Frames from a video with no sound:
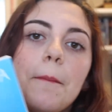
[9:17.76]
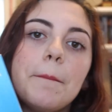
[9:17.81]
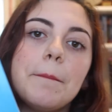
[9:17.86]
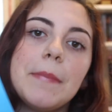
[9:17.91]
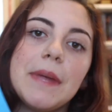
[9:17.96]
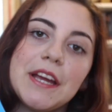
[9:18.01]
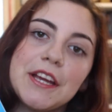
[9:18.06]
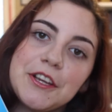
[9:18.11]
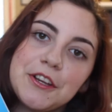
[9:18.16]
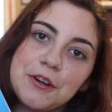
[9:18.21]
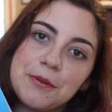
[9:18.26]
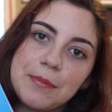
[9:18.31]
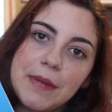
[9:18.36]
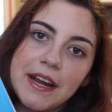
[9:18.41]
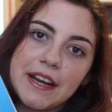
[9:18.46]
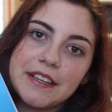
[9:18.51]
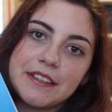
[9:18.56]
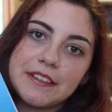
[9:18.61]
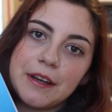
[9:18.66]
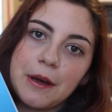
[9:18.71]
Make Your
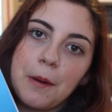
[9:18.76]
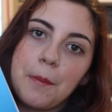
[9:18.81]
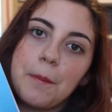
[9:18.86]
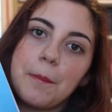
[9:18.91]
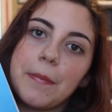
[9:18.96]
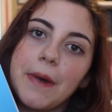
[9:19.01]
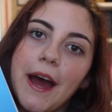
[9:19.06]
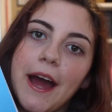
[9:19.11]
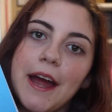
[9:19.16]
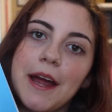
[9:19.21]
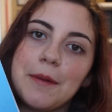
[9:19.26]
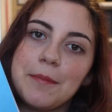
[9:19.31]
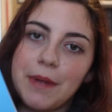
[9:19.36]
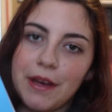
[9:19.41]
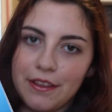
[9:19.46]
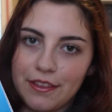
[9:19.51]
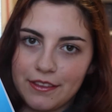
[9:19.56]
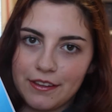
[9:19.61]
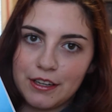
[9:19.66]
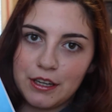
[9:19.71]
Mind Up by
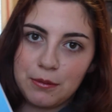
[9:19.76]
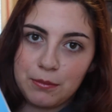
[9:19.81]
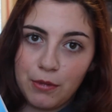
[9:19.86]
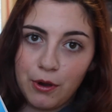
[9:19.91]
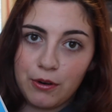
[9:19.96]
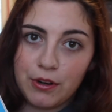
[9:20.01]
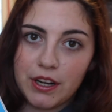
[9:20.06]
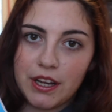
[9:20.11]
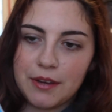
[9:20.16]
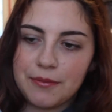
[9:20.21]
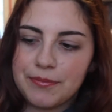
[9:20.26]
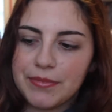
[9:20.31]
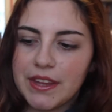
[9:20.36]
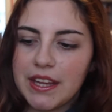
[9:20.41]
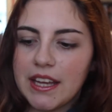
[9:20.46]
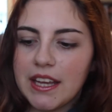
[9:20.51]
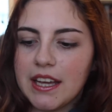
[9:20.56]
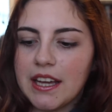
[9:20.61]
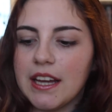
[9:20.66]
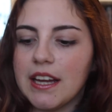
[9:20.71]
Bethany Moda.
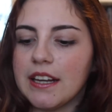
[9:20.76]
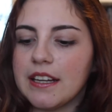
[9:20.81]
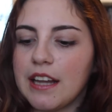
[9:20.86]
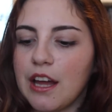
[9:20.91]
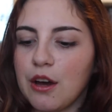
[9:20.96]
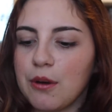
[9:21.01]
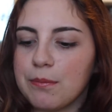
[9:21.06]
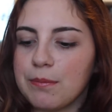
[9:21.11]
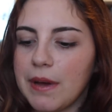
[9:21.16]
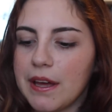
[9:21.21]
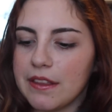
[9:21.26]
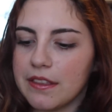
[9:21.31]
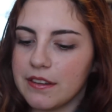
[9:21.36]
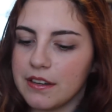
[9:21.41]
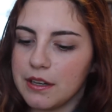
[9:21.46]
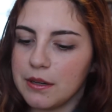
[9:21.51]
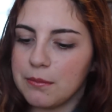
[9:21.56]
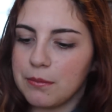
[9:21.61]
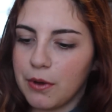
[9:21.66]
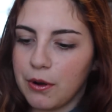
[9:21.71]
Now,
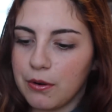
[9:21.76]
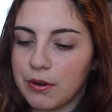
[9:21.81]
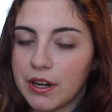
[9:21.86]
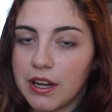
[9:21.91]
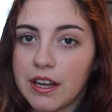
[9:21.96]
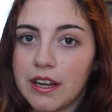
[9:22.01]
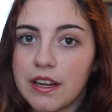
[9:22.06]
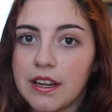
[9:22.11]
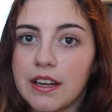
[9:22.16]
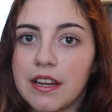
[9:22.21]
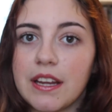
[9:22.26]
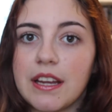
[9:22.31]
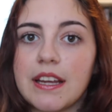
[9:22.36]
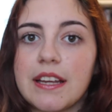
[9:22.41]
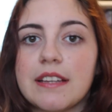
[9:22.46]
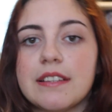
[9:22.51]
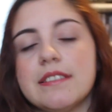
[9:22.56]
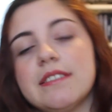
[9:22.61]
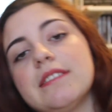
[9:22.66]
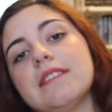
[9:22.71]
Bethany Moda
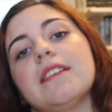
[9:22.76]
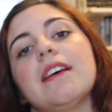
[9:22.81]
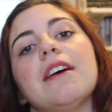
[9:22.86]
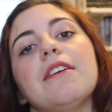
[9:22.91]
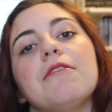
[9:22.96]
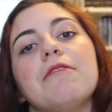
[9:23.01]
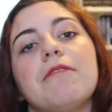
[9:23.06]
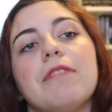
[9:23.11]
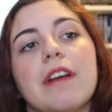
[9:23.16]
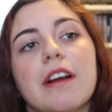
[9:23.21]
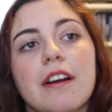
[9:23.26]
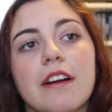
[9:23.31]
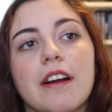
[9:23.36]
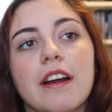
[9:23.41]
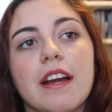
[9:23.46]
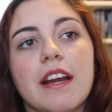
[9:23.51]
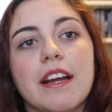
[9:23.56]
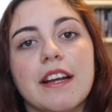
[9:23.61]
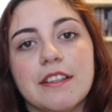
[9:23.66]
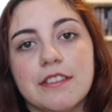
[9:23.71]
is a
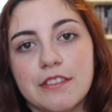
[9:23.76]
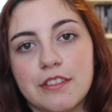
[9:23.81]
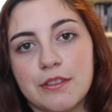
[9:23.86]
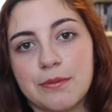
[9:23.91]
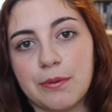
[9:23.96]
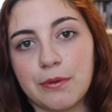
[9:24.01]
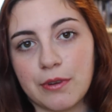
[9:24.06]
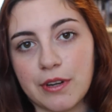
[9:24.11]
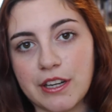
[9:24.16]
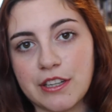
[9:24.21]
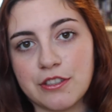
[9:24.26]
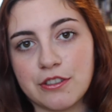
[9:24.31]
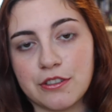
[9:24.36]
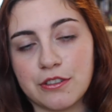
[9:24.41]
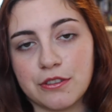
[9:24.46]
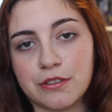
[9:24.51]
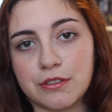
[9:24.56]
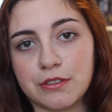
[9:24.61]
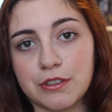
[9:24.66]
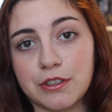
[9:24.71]
very
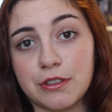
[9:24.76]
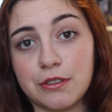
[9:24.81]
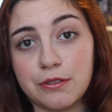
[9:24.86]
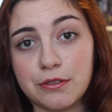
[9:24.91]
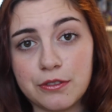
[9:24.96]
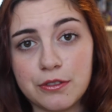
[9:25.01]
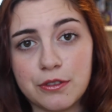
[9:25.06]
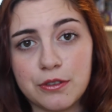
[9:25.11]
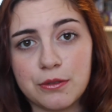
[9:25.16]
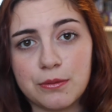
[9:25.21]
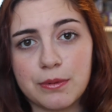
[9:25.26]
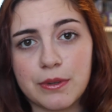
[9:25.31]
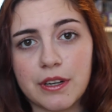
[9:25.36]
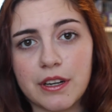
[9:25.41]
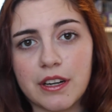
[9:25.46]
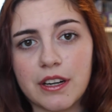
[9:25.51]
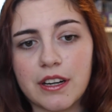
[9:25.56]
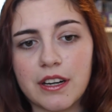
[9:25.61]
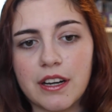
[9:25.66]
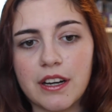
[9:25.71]
inspirational
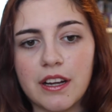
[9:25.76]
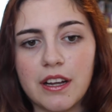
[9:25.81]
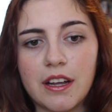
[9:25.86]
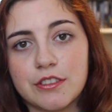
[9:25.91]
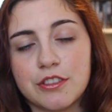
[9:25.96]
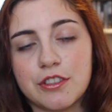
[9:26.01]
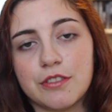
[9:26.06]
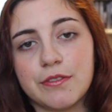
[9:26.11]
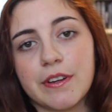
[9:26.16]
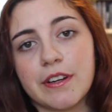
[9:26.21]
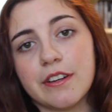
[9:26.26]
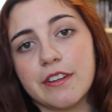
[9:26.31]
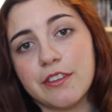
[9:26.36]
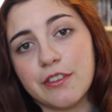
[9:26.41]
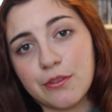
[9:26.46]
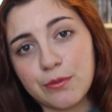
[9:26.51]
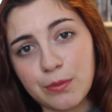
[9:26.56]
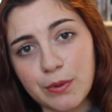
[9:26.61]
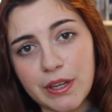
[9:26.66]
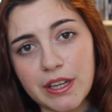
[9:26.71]
YouTuber. She's very
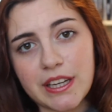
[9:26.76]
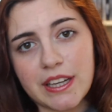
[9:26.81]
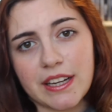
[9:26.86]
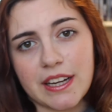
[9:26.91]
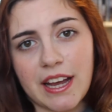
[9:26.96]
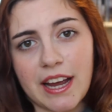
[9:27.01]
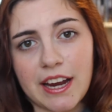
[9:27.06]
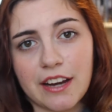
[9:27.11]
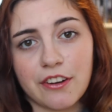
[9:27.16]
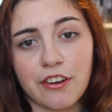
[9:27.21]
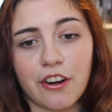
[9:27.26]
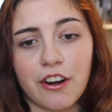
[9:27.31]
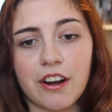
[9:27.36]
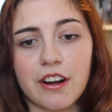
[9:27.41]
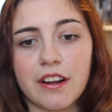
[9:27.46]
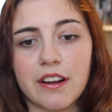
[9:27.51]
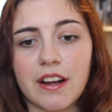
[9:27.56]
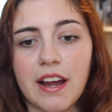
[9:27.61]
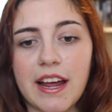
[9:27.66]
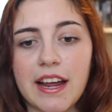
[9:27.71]
sweet and
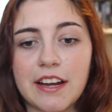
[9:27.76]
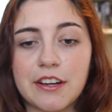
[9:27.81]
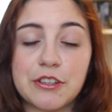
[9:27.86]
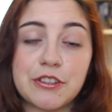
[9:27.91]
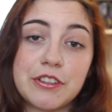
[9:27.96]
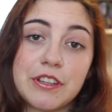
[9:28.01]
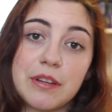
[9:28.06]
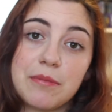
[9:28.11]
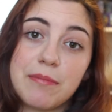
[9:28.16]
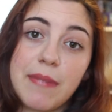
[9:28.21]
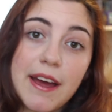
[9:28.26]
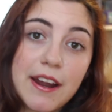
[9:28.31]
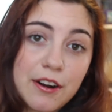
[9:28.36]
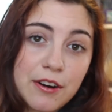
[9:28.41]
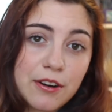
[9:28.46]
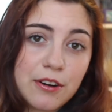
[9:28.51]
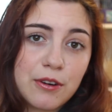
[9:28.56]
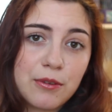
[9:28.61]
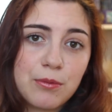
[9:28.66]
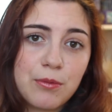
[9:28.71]
kind-hearted. I actually met
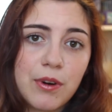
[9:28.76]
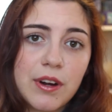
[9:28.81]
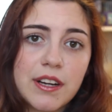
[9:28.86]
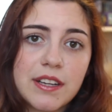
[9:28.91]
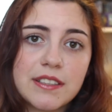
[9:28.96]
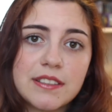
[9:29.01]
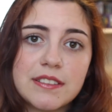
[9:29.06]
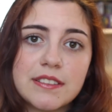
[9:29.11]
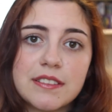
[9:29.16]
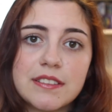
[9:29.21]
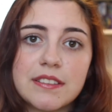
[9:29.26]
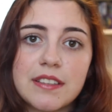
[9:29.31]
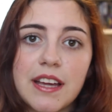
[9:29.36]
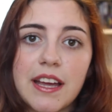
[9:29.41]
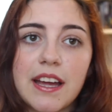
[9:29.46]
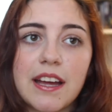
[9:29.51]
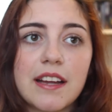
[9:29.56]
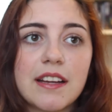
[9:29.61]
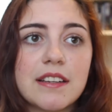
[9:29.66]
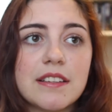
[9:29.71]
her once,
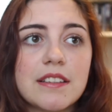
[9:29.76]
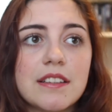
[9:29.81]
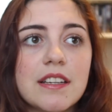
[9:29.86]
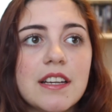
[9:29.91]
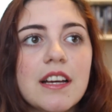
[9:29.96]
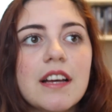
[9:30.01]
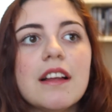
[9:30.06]
and